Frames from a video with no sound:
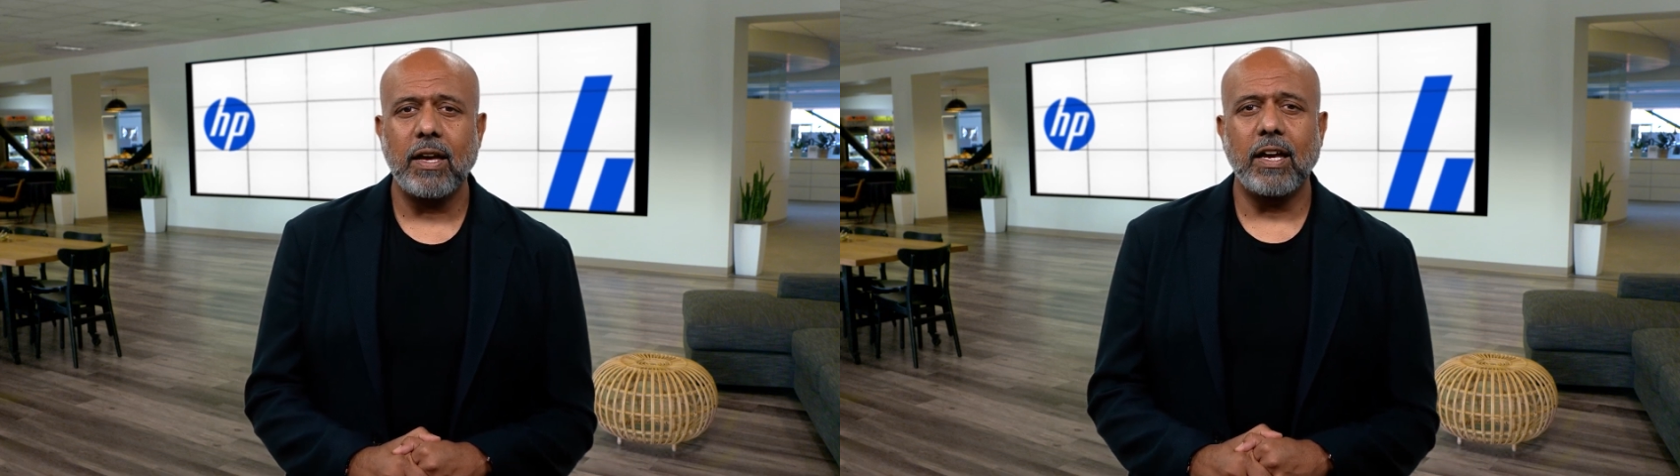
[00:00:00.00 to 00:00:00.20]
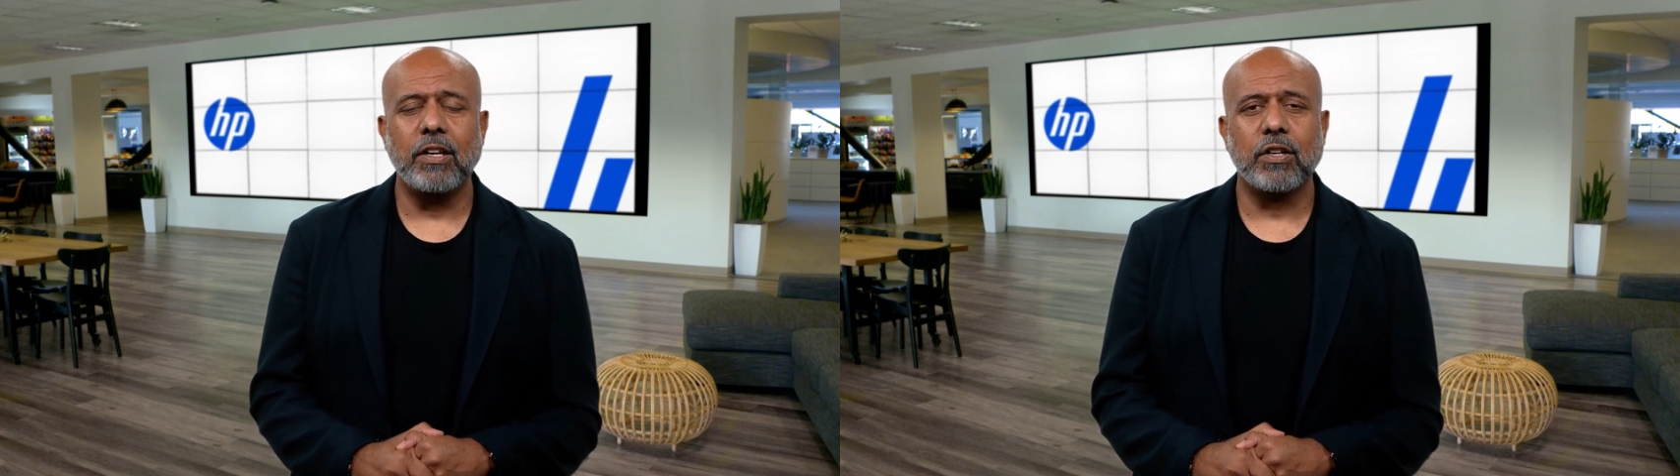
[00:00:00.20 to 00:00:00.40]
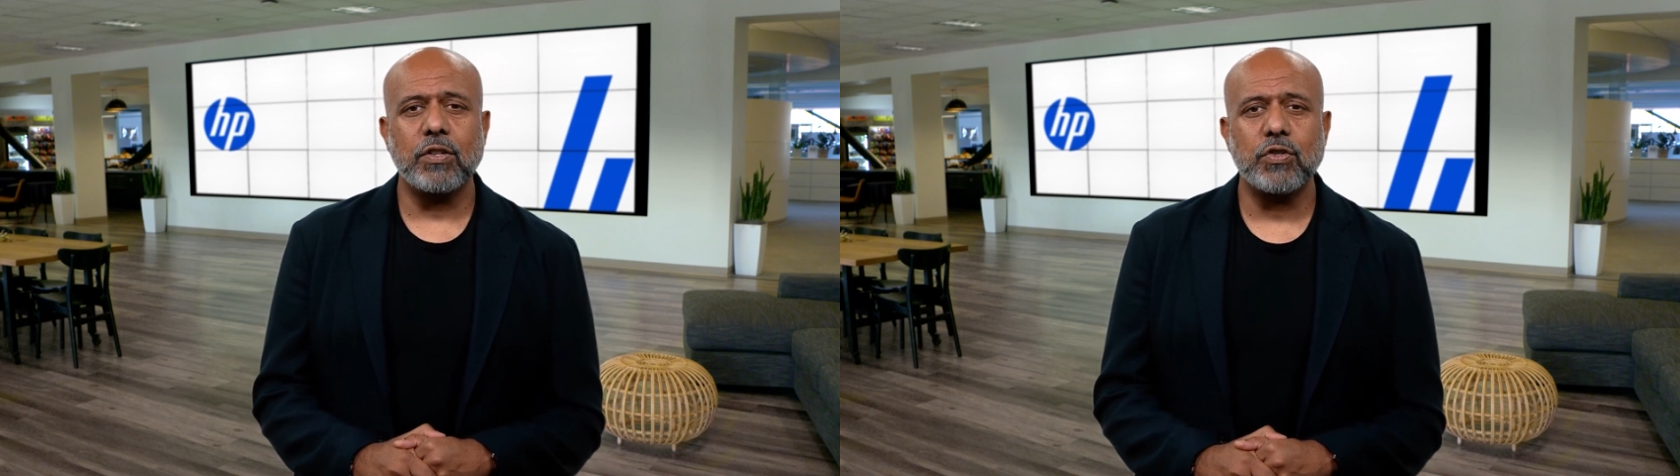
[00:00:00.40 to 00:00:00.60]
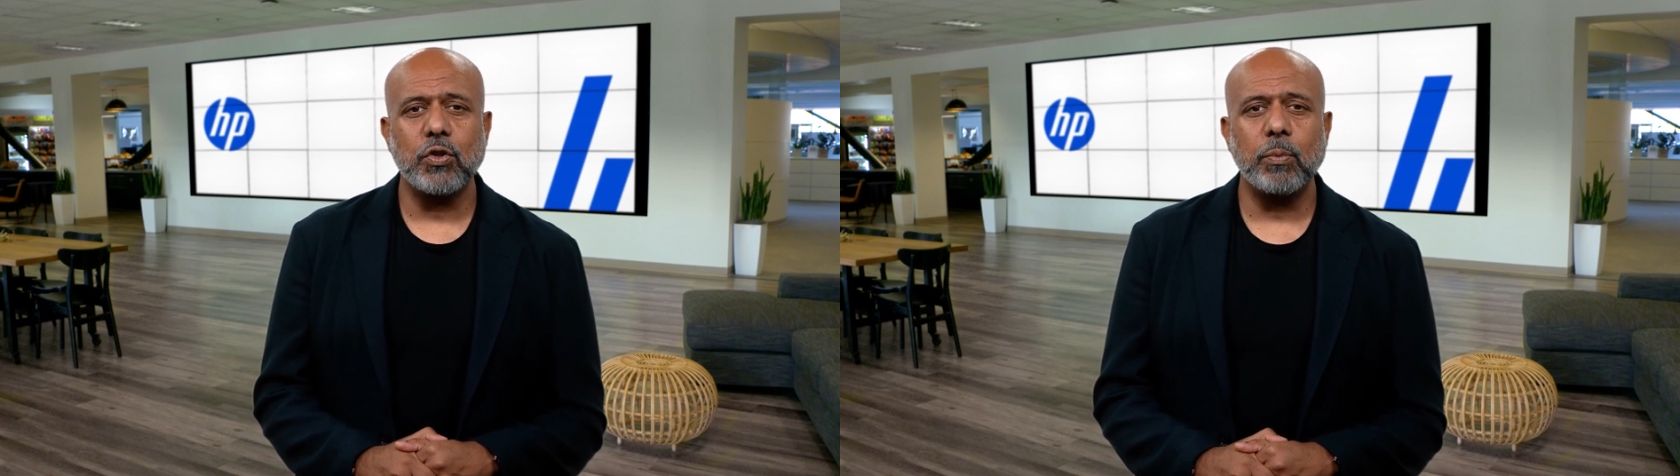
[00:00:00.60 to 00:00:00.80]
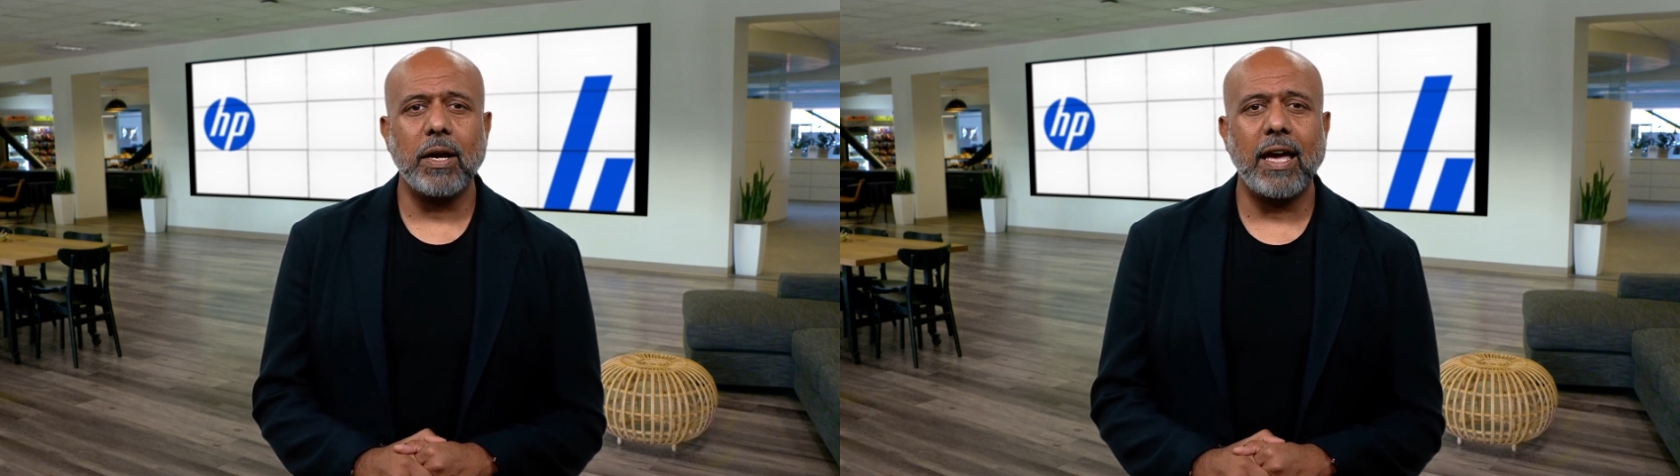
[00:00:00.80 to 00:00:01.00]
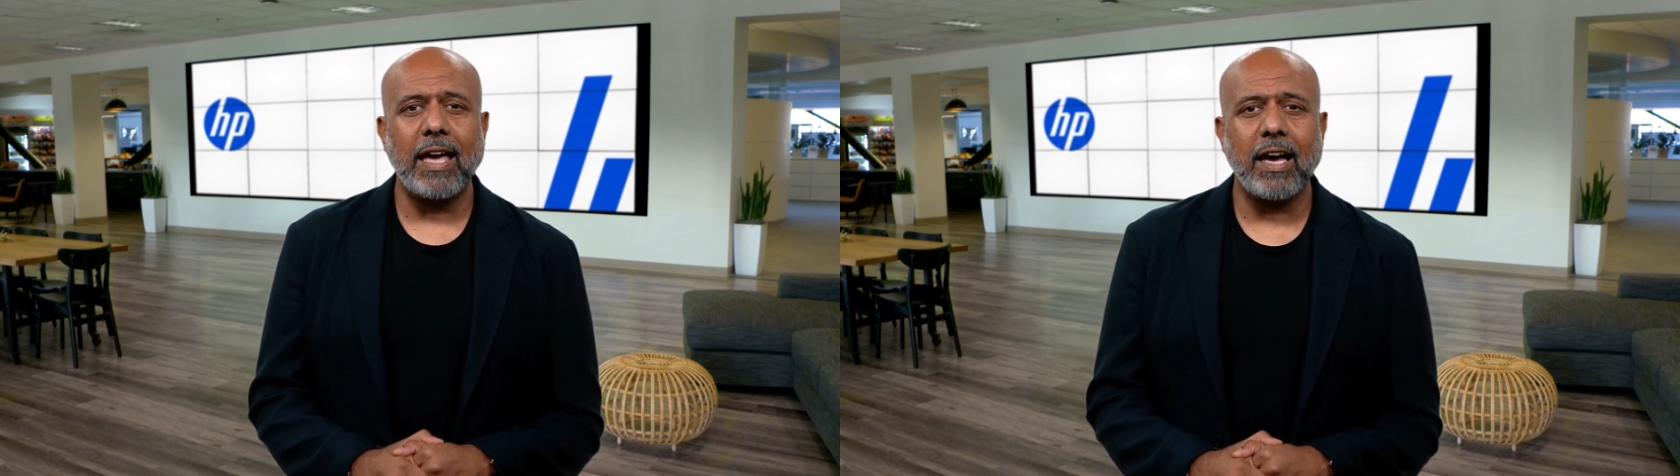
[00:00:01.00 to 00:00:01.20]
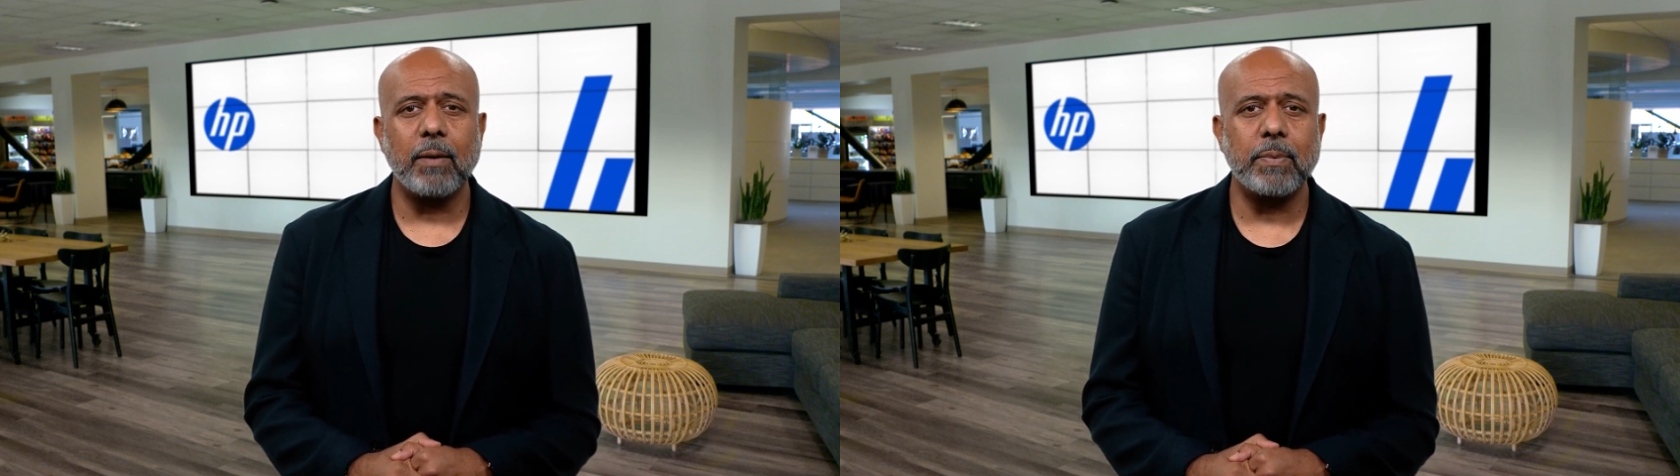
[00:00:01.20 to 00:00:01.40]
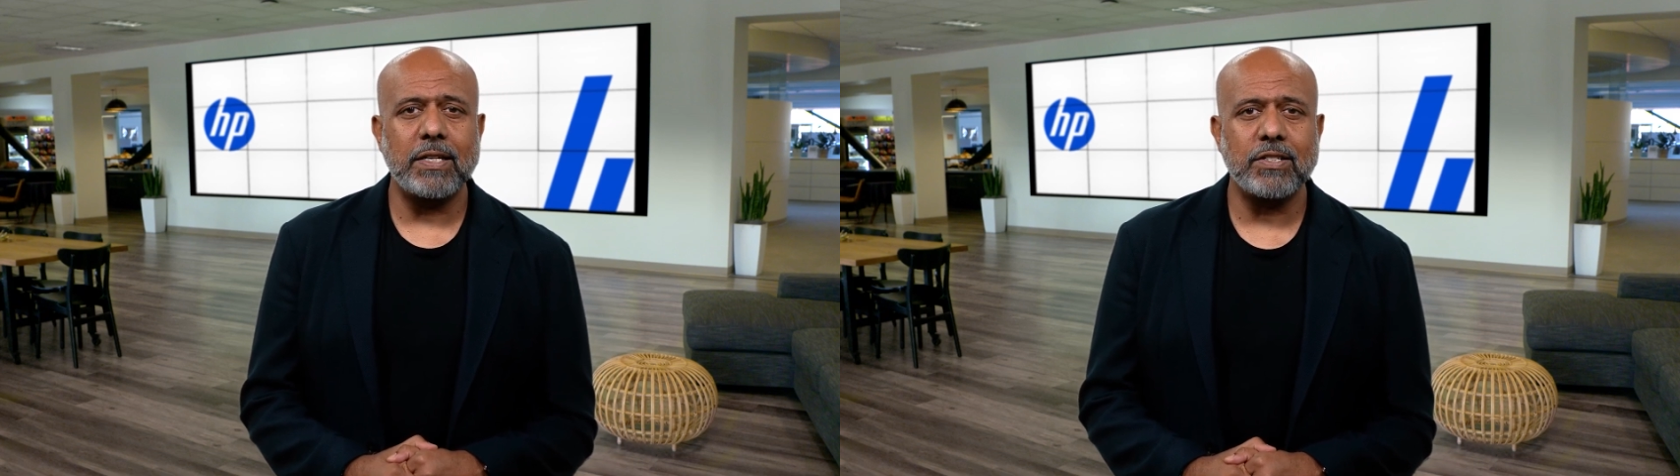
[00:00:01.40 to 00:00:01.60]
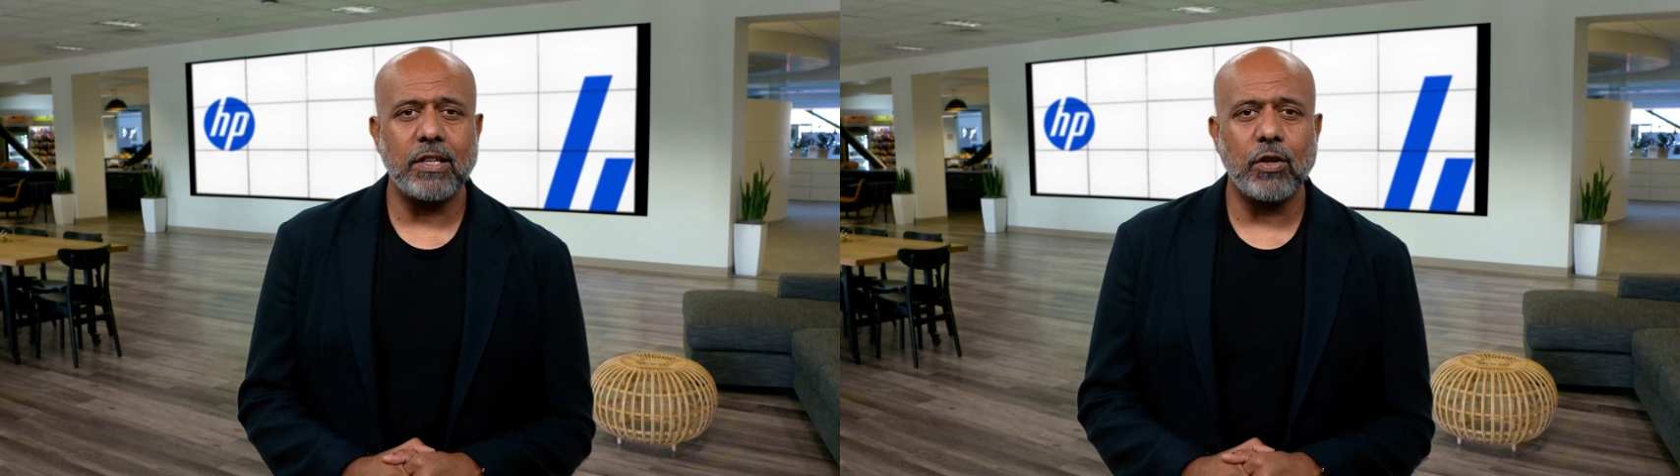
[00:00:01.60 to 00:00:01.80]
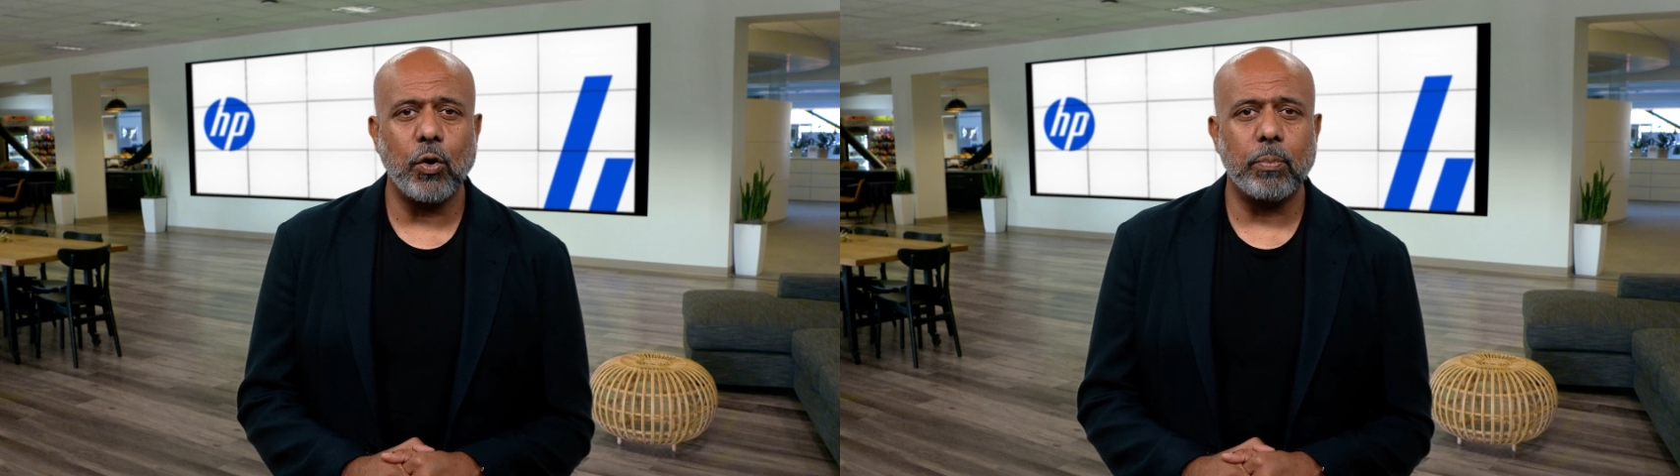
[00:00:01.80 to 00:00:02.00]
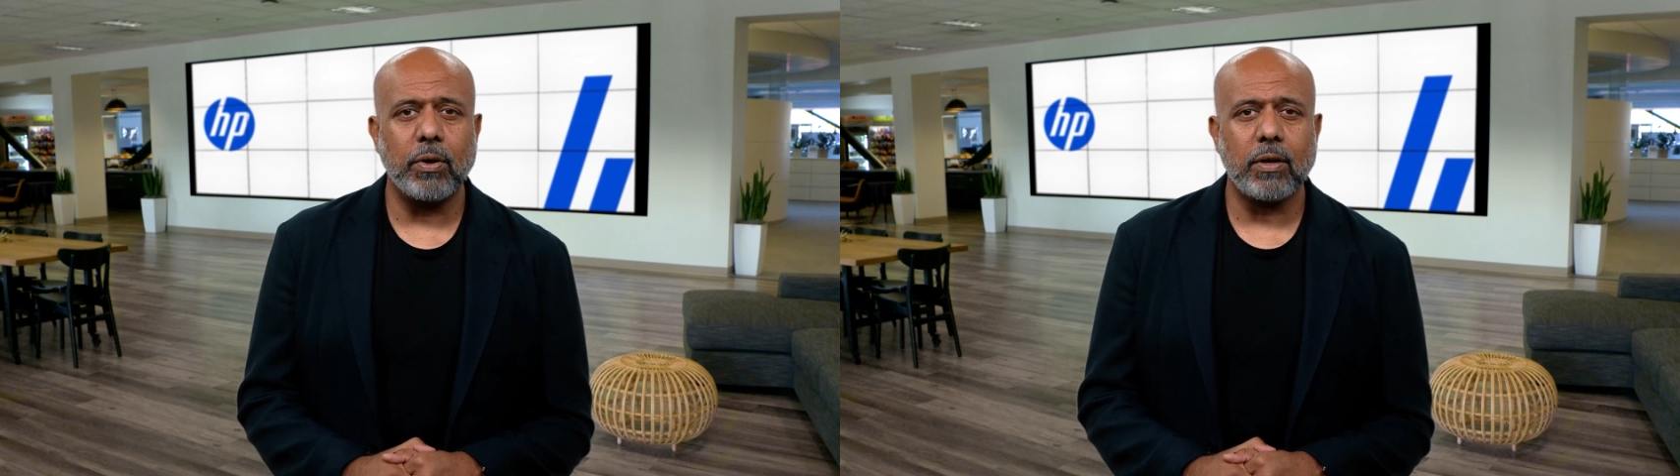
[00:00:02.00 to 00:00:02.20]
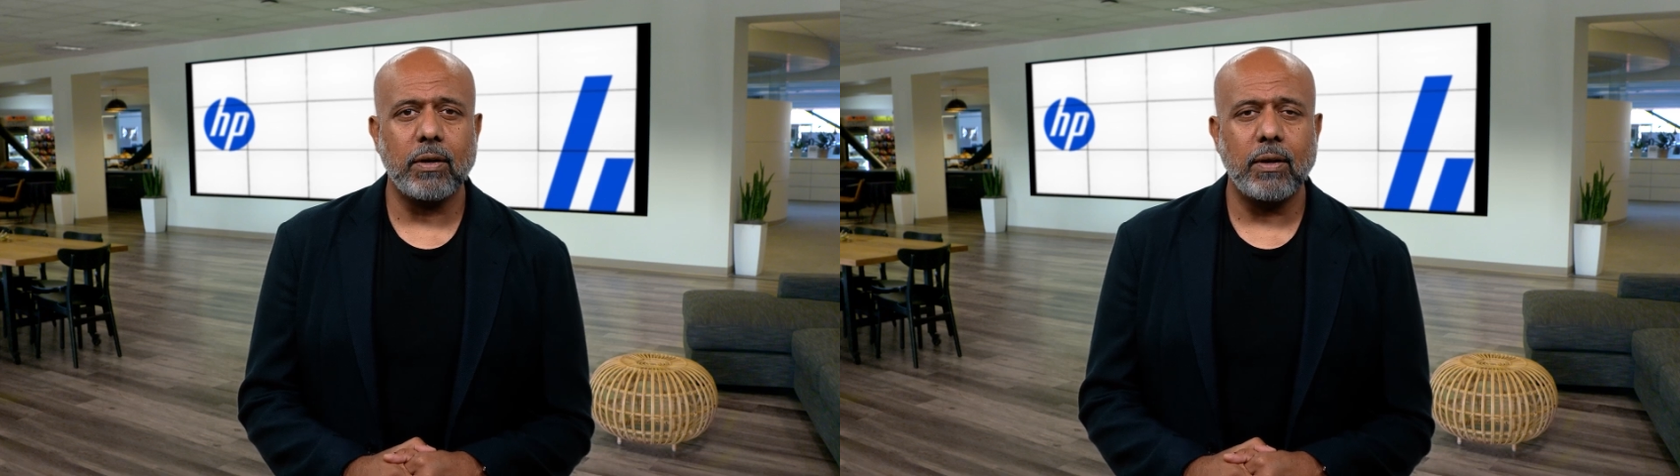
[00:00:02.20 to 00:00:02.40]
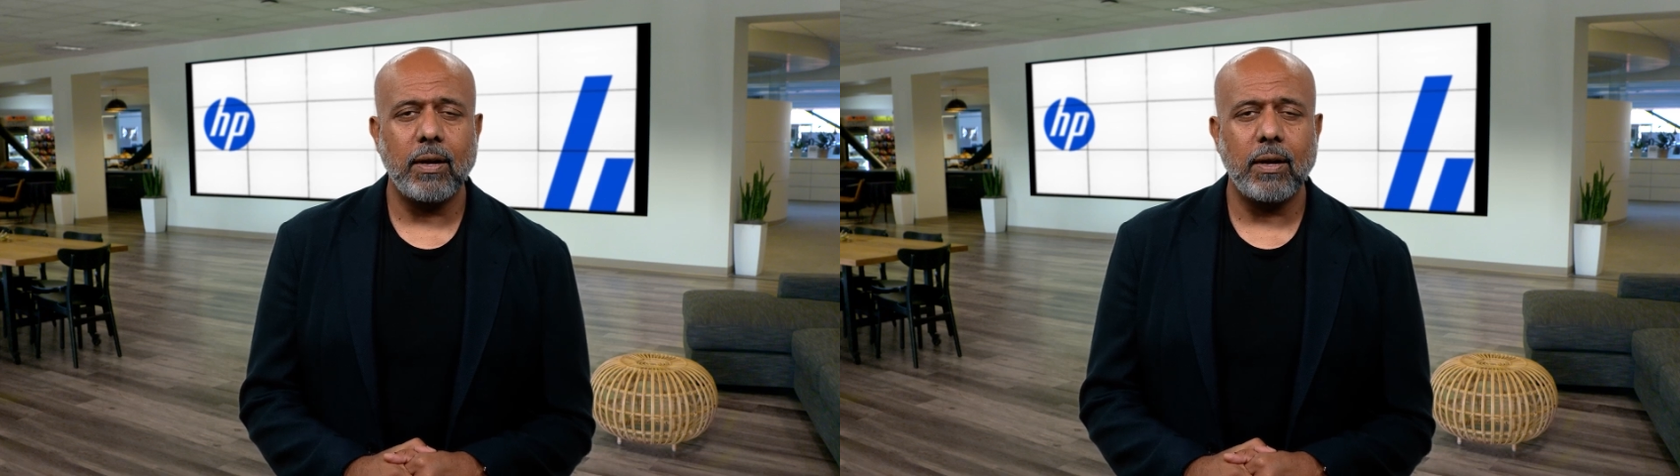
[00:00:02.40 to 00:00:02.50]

in a consumer A I P C notebook,